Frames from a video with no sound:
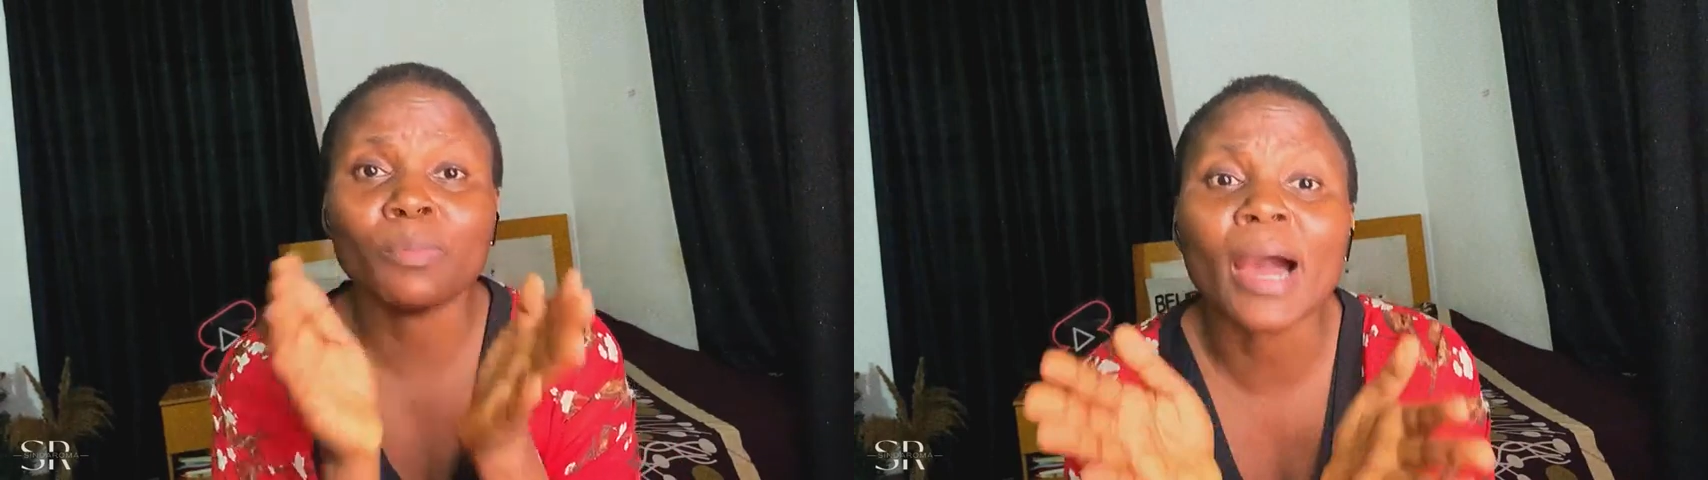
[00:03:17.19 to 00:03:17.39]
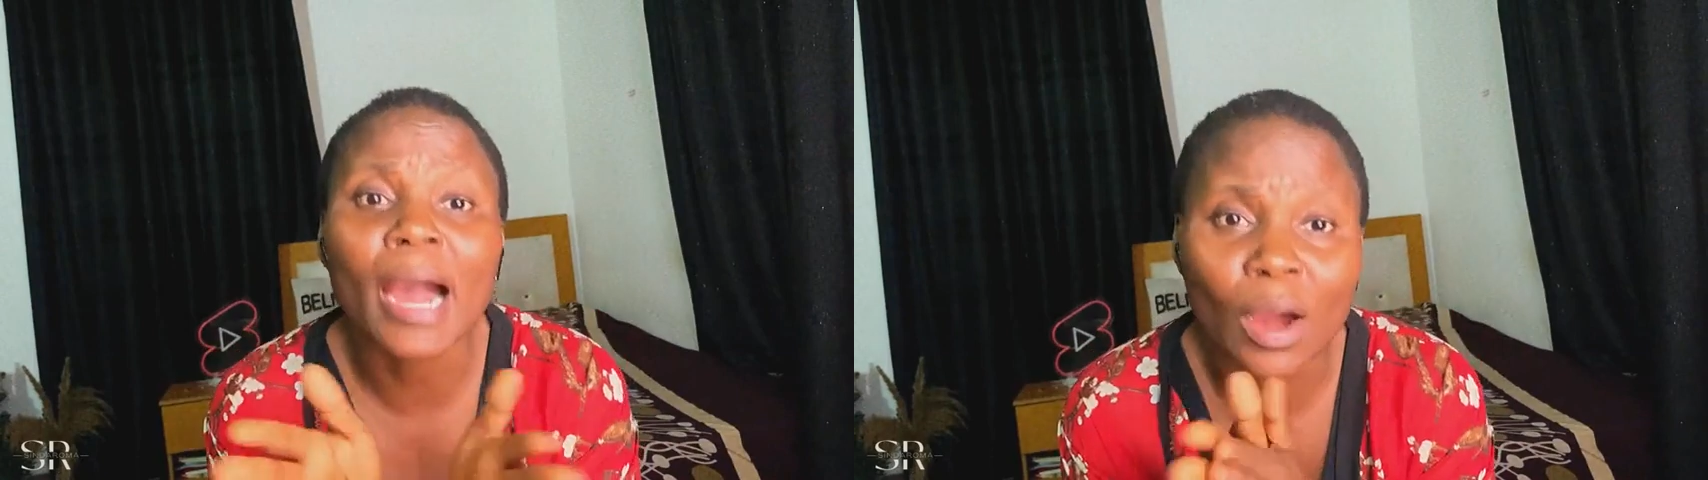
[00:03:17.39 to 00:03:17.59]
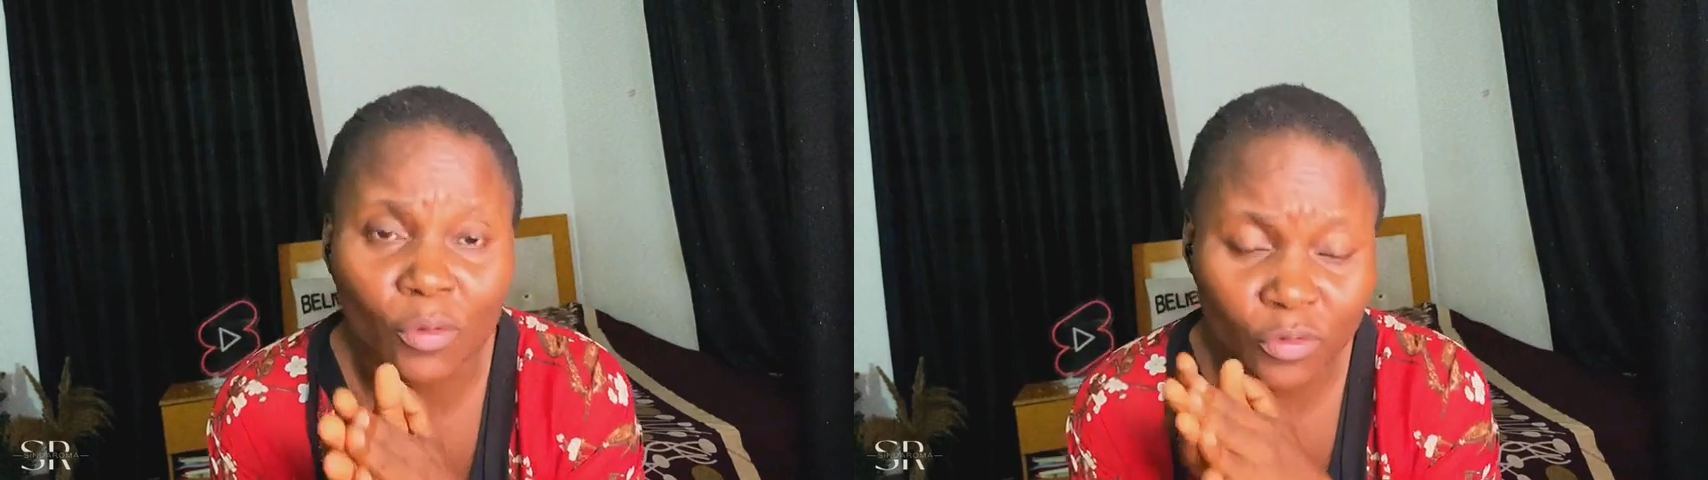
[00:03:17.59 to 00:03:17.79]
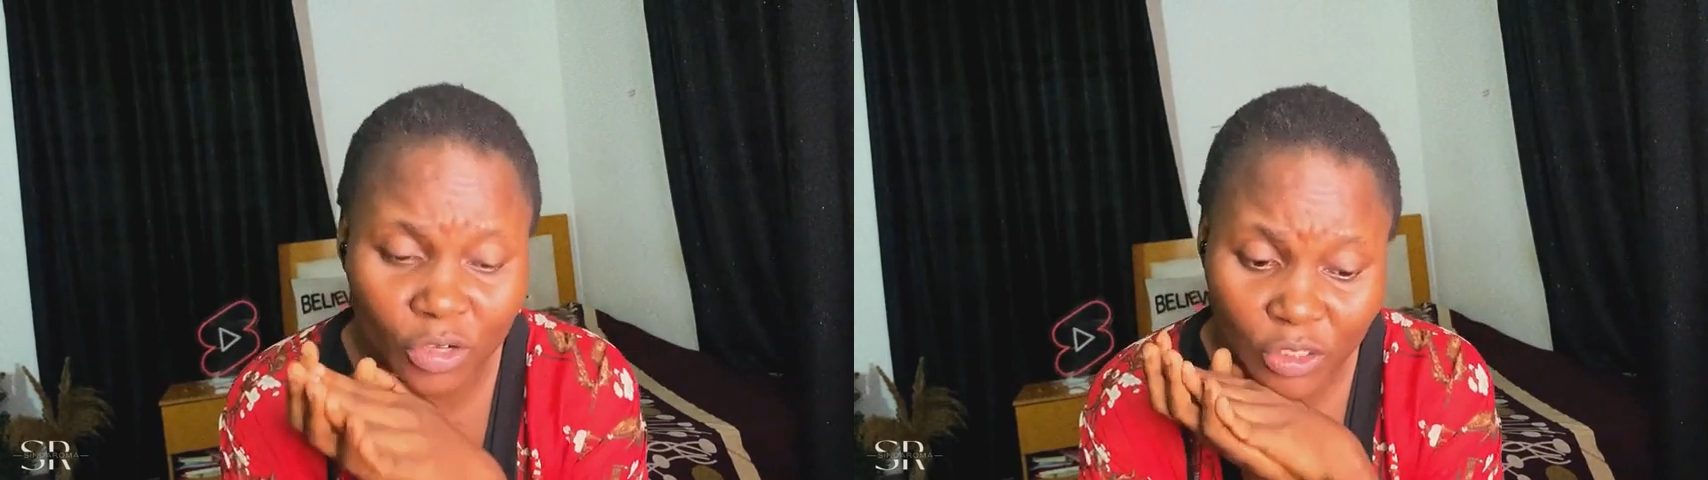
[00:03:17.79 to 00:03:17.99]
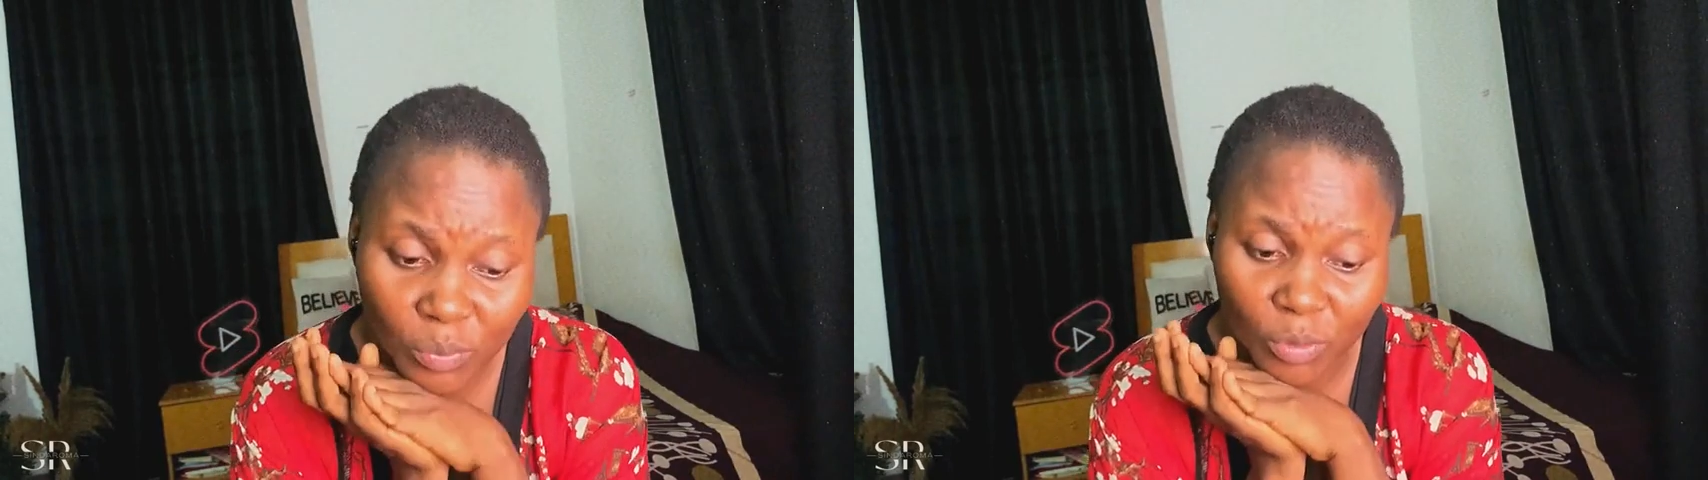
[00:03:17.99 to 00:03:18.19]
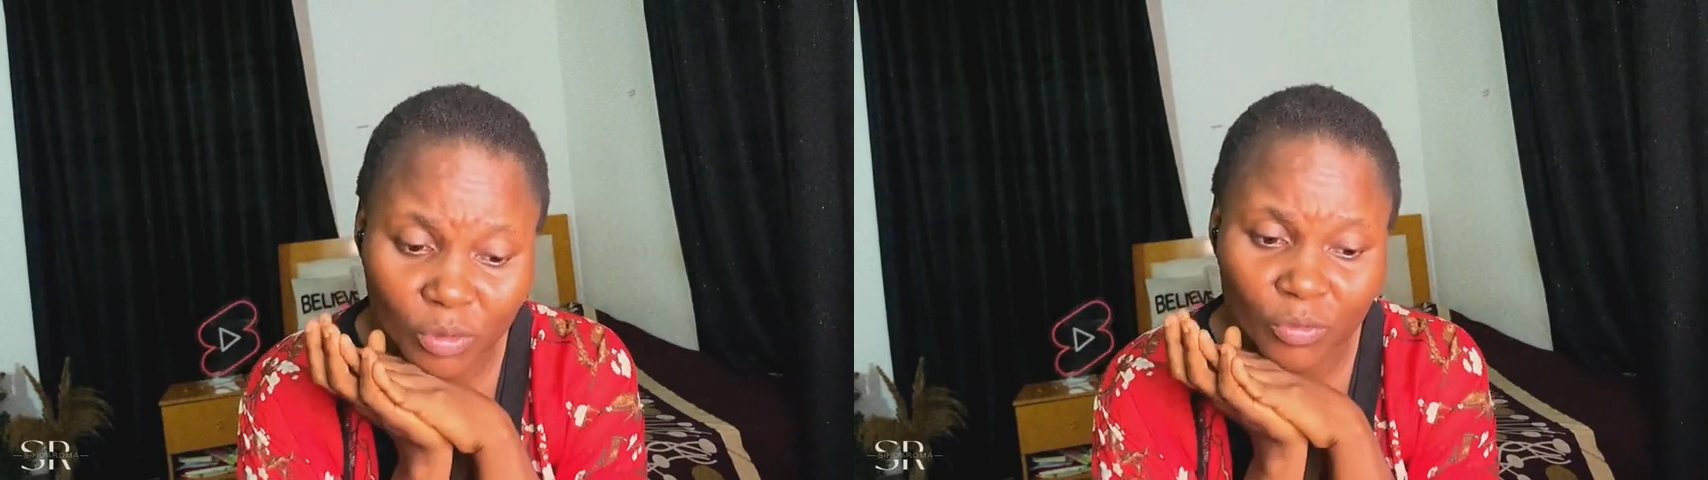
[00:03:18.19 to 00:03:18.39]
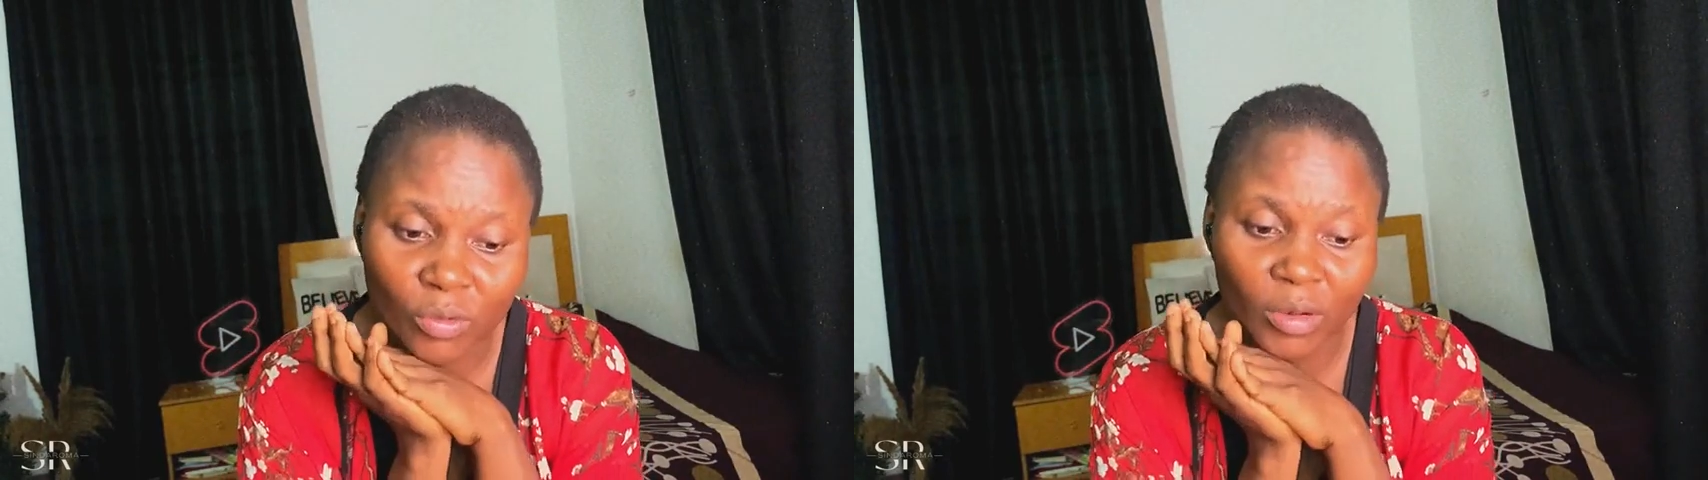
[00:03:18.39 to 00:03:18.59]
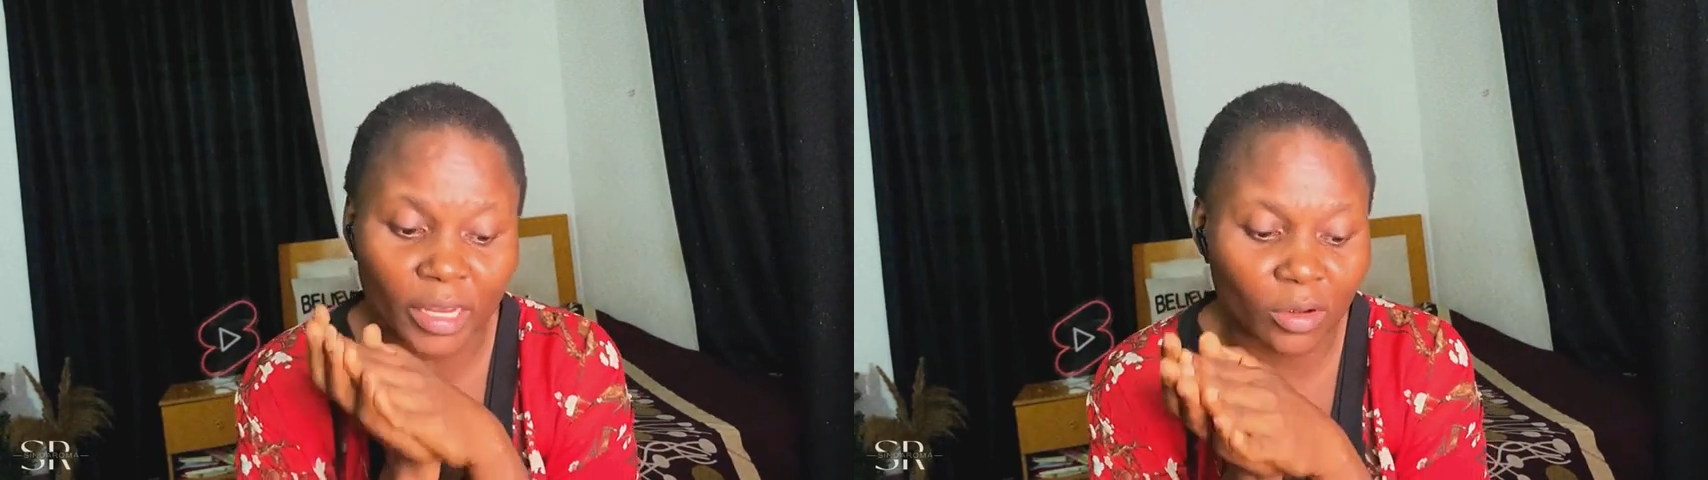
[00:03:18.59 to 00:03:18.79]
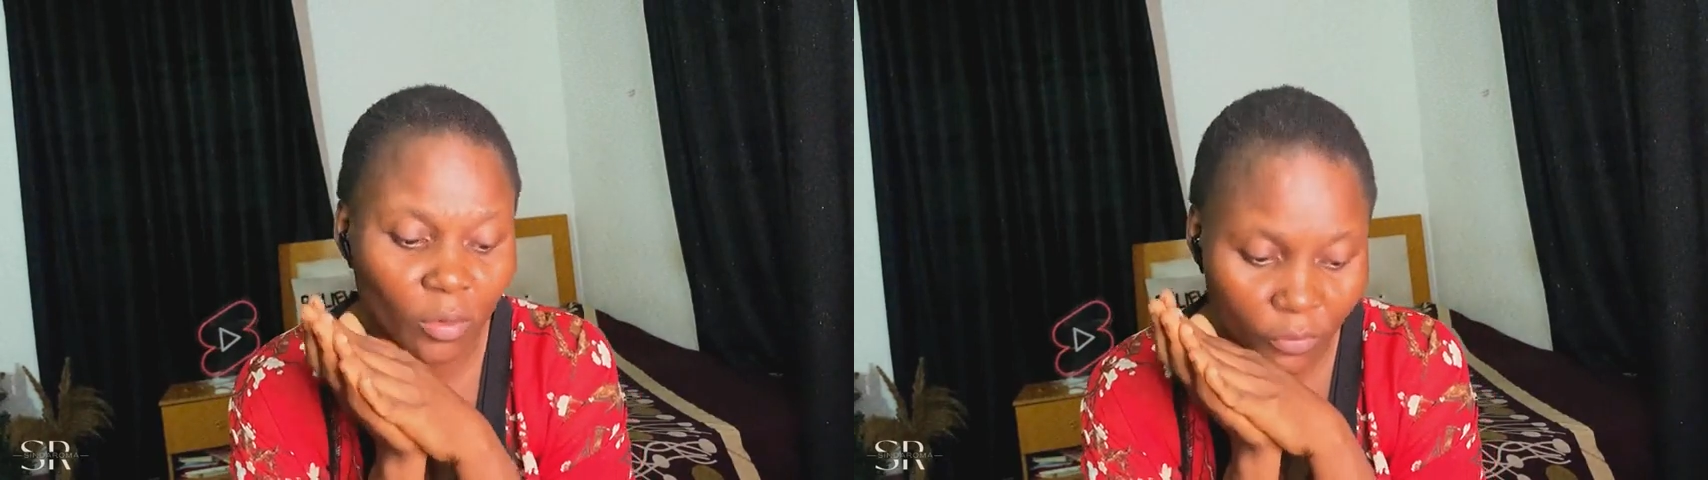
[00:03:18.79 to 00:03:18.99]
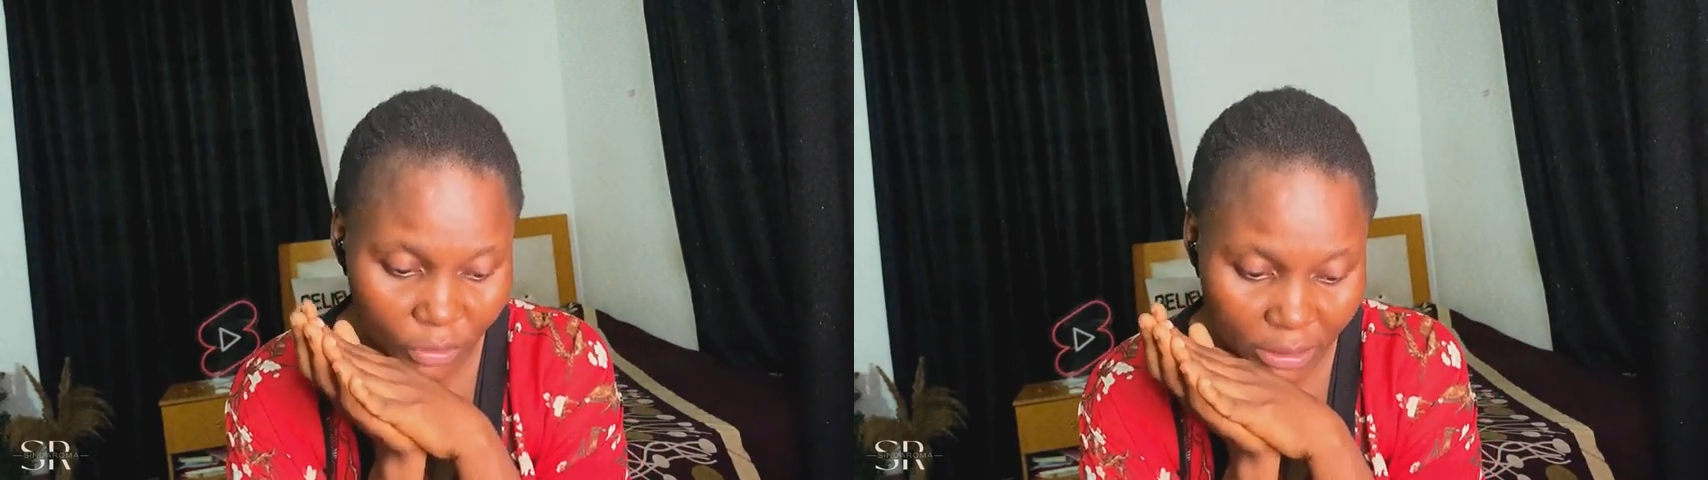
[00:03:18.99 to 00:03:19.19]
powerful it's beautiful i
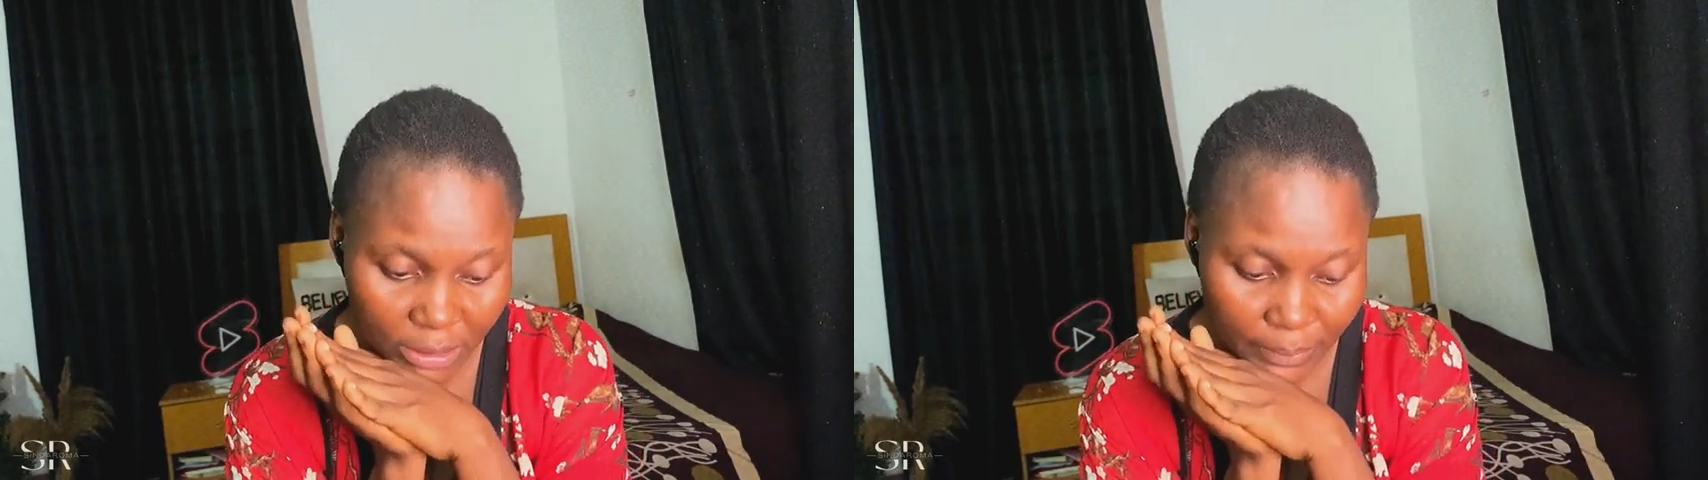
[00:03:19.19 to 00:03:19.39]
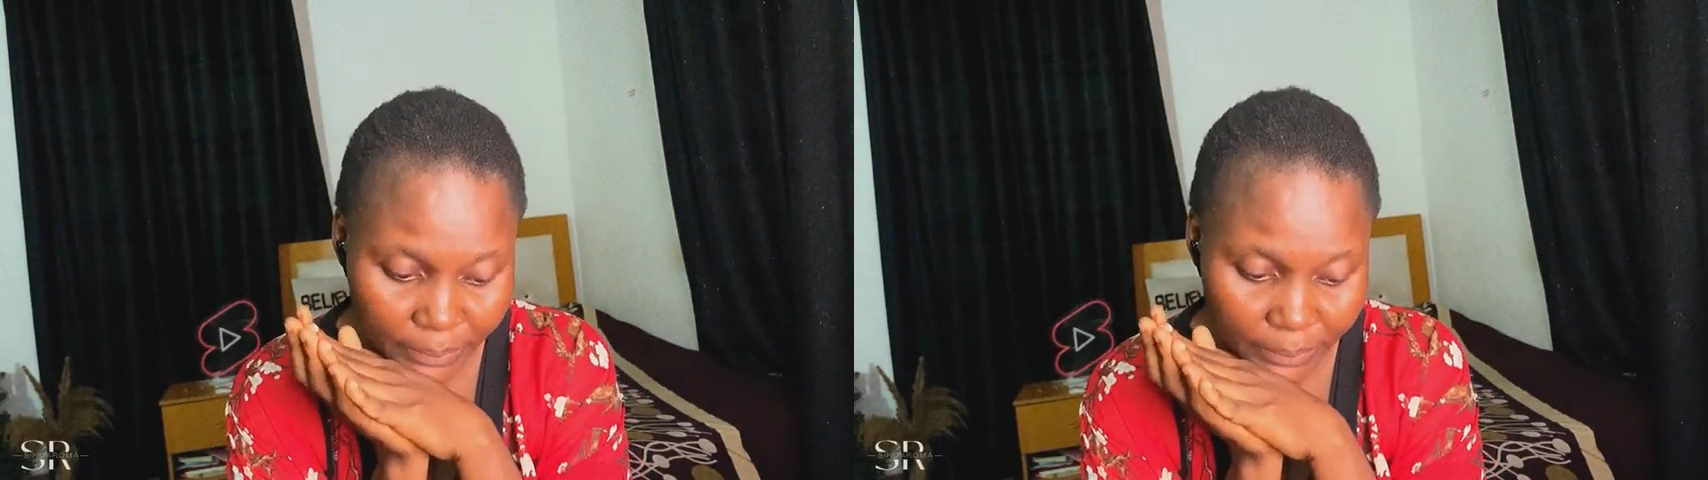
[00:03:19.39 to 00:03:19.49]
love it